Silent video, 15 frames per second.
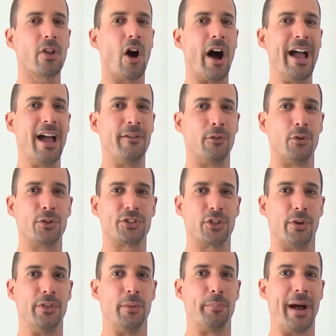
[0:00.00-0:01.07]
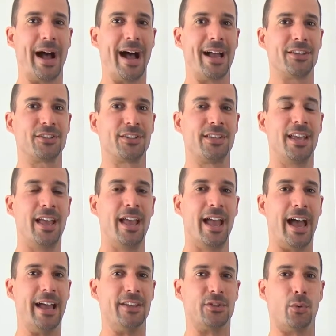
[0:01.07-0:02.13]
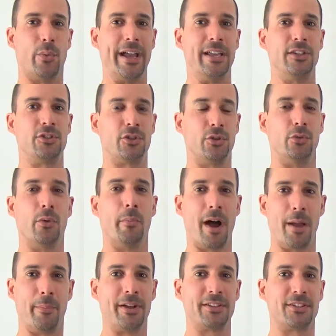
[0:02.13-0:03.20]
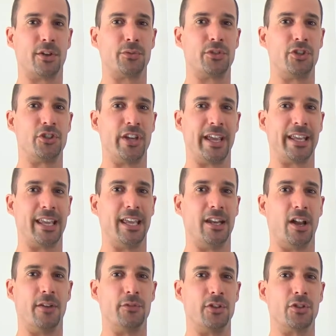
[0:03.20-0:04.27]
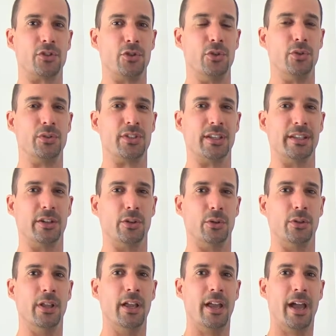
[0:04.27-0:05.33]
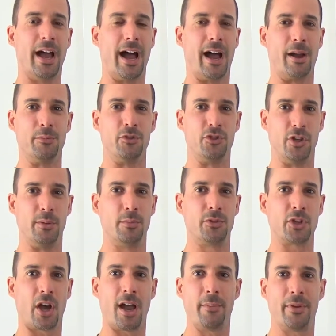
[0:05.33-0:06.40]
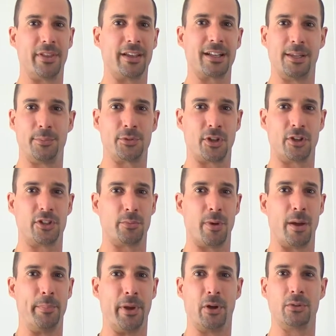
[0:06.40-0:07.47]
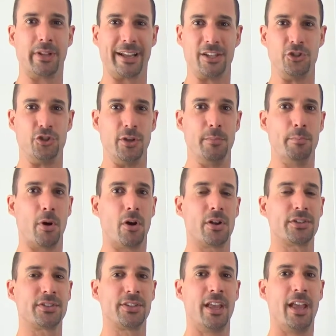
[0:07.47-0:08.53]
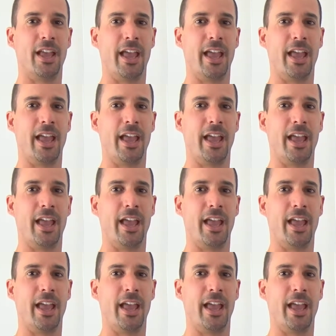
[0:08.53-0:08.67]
I have also in the past, as a way to remind myself to check in, I've just used a little um, gym timer that clips onto my belt like a Gymboss